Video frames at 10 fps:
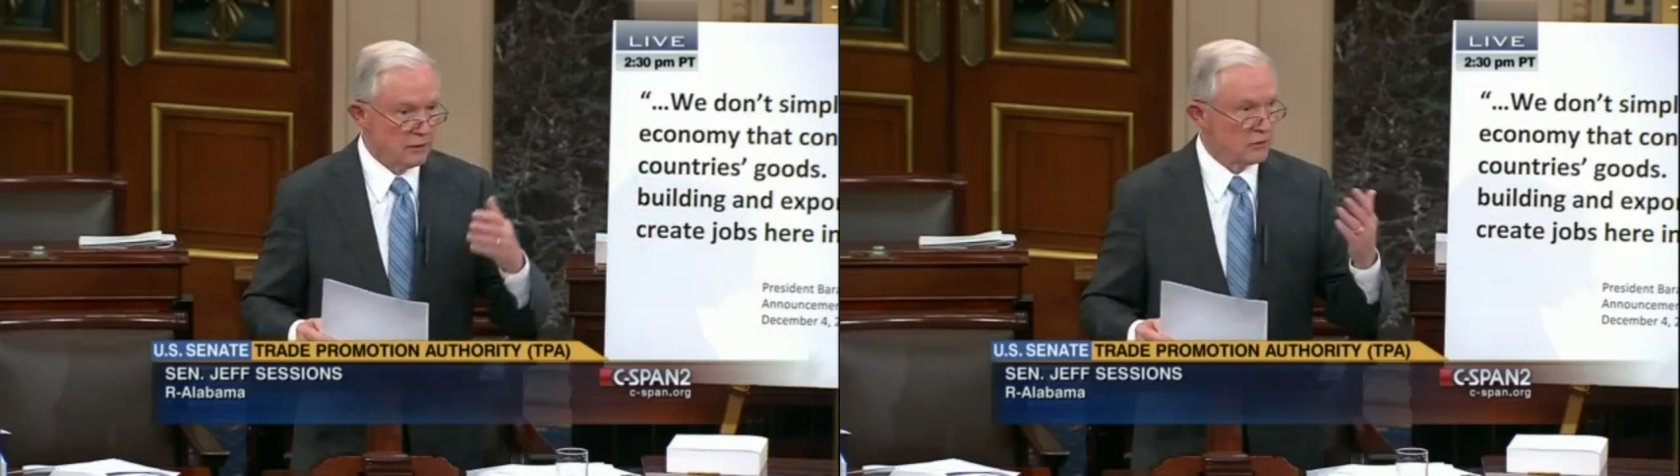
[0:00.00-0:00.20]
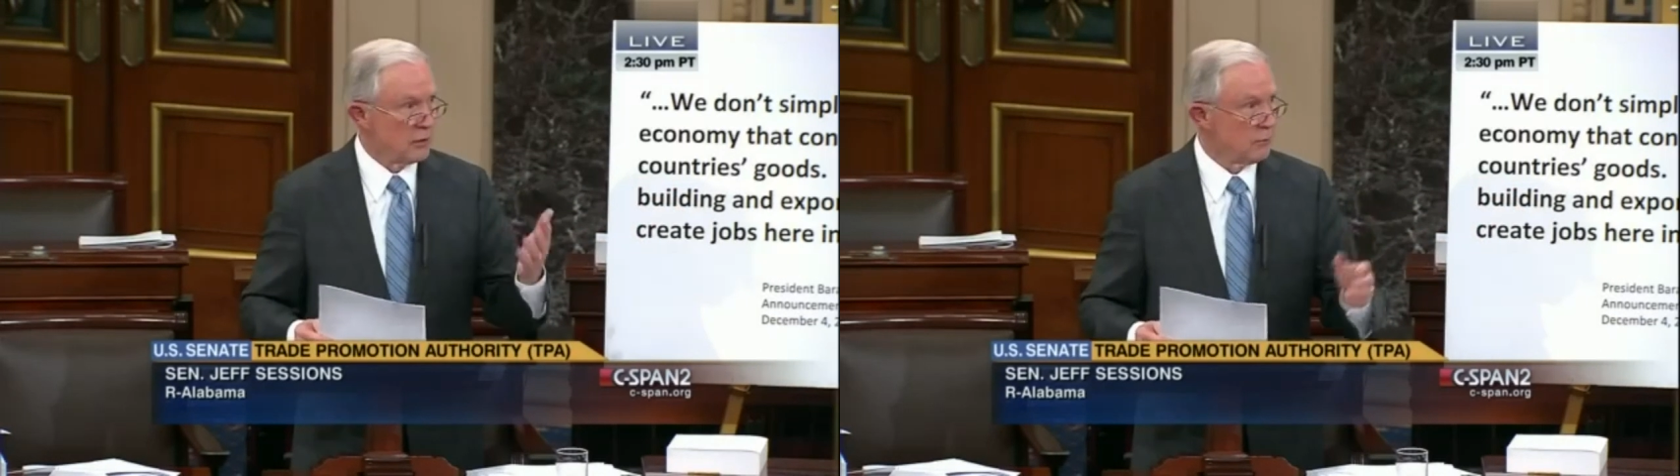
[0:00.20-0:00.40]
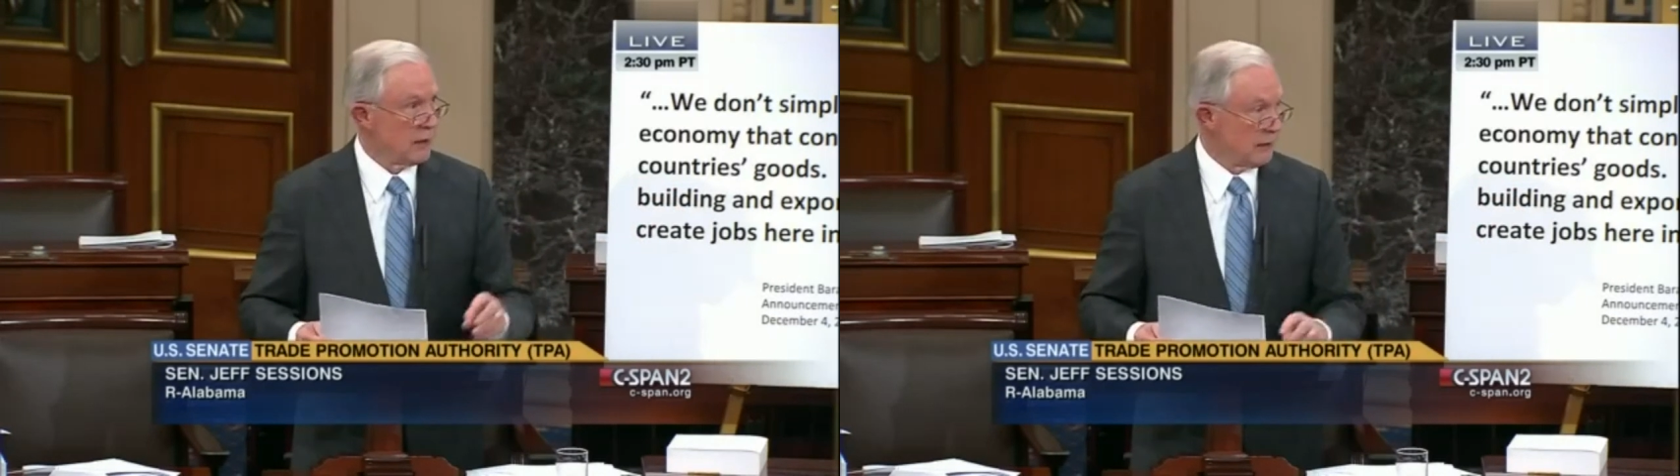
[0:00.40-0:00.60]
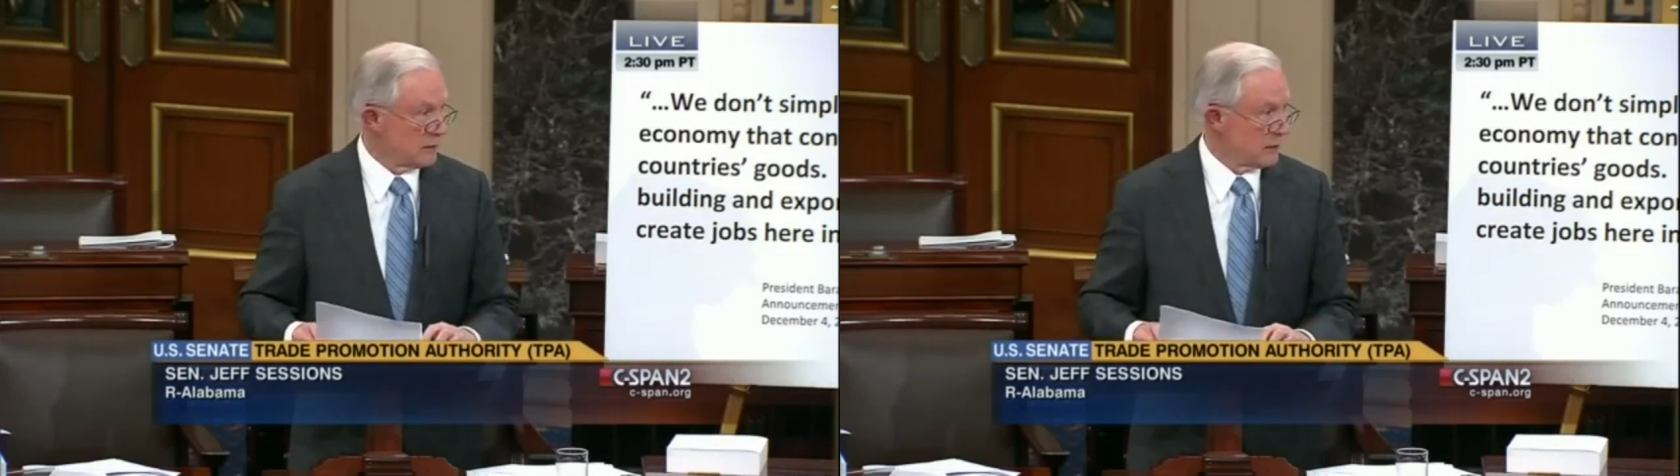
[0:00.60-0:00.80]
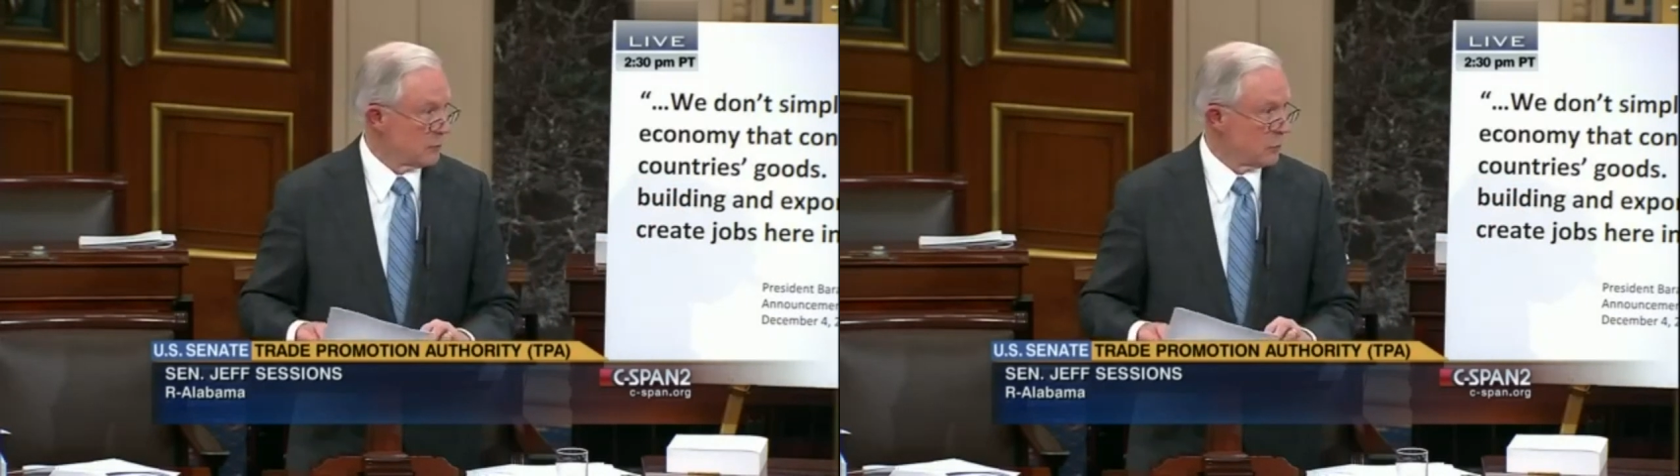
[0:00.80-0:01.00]
somebody
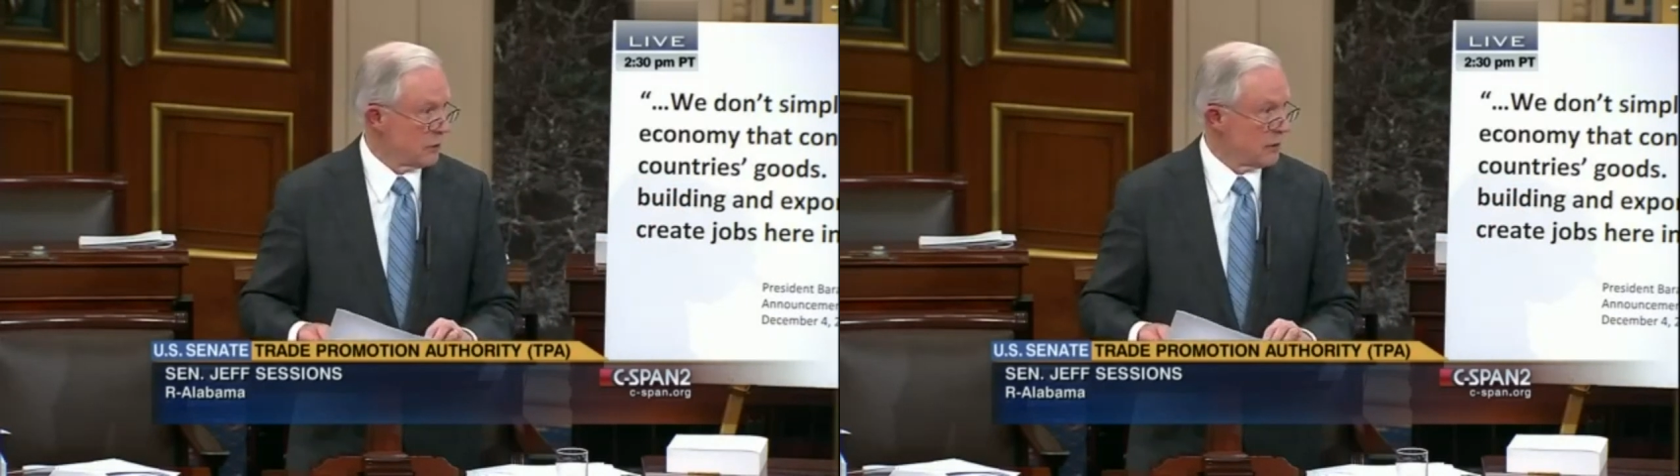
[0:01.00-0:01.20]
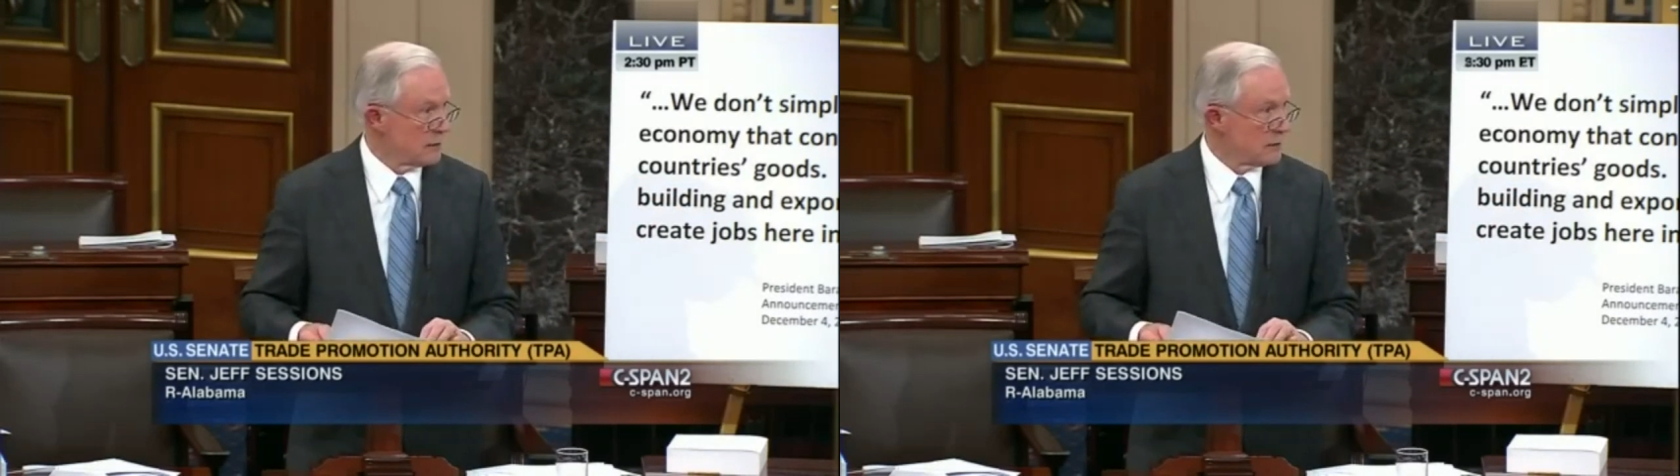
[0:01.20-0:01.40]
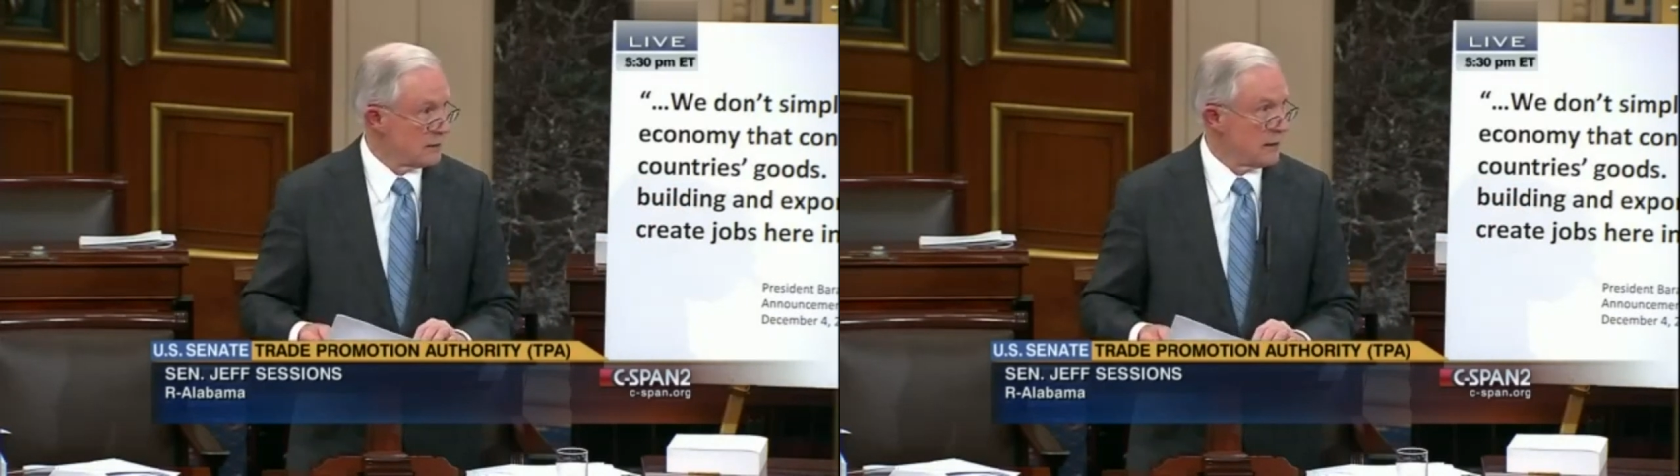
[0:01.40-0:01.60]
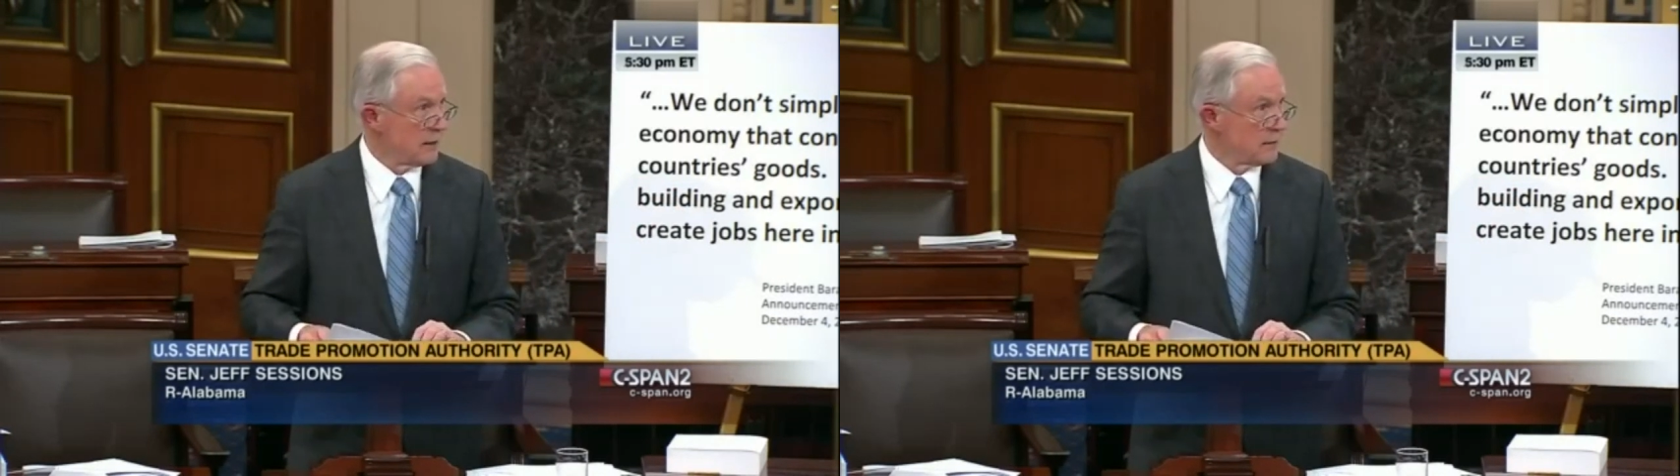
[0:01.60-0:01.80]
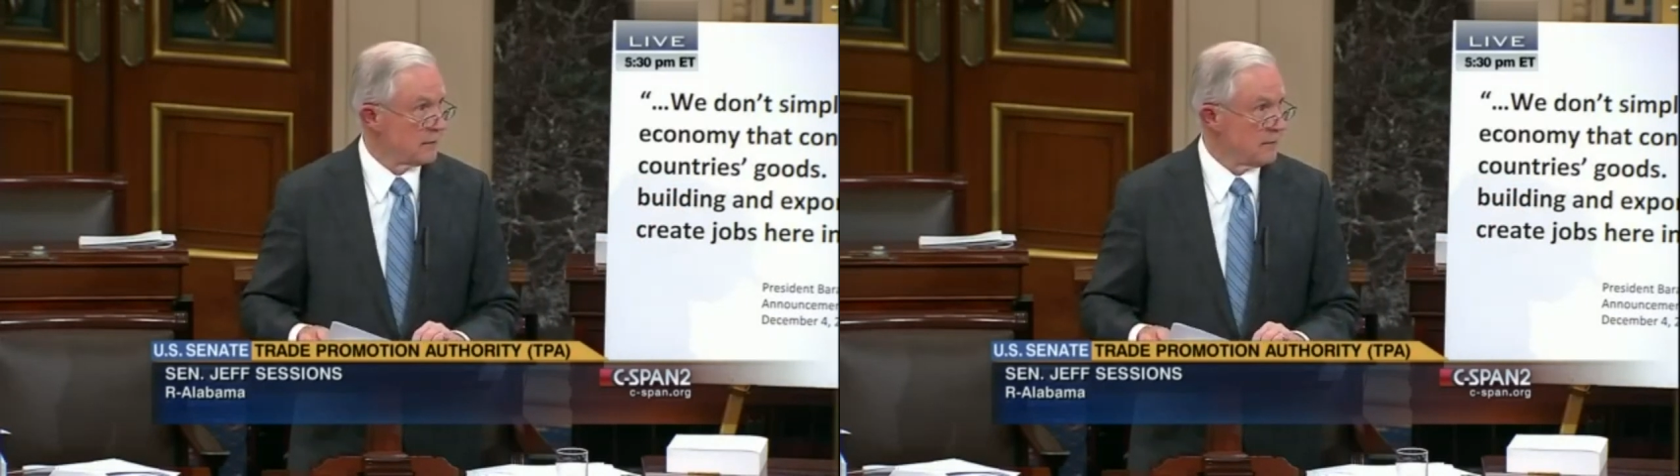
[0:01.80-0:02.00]
somewhere has
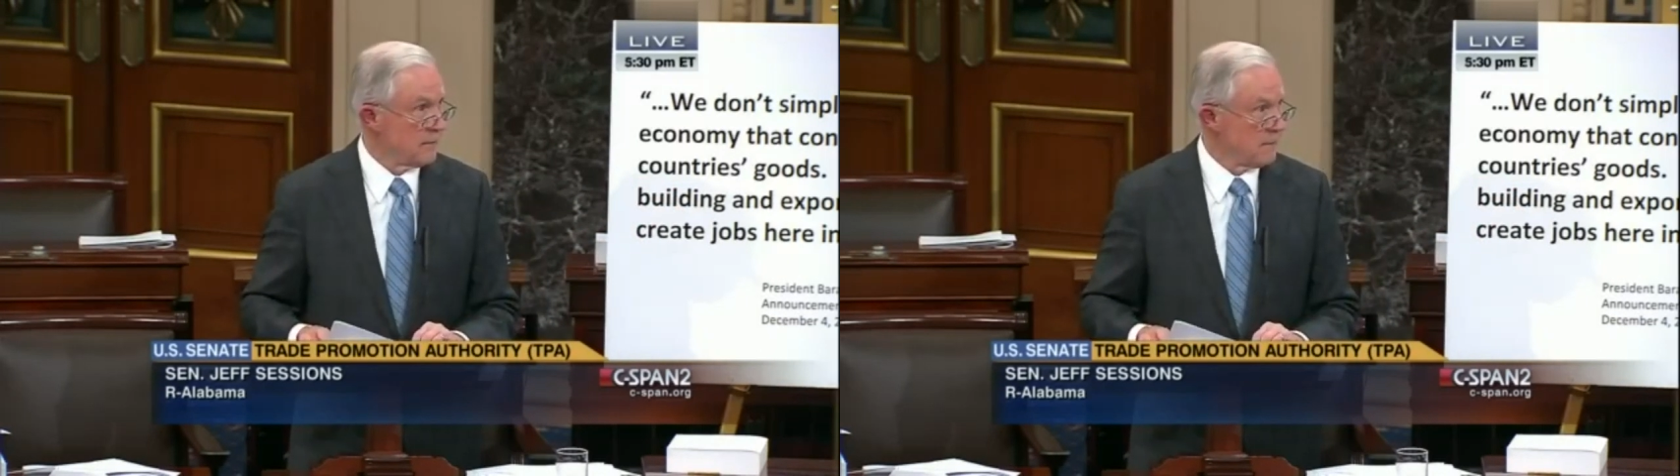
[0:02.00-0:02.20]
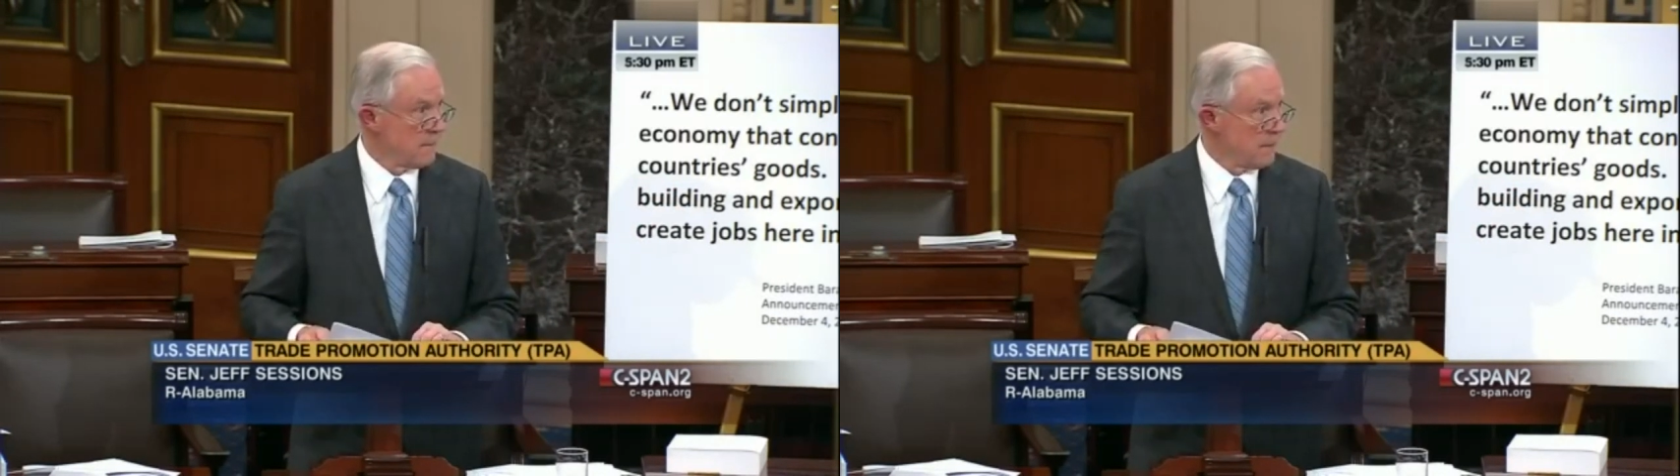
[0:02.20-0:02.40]
set,